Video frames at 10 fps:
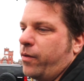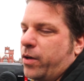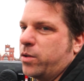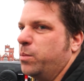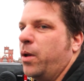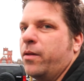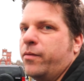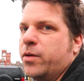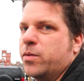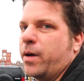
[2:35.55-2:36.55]
also blown the
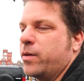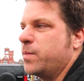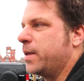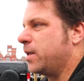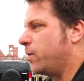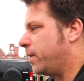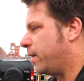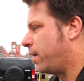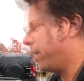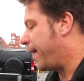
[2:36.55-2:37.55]
fuse when I was messing with it on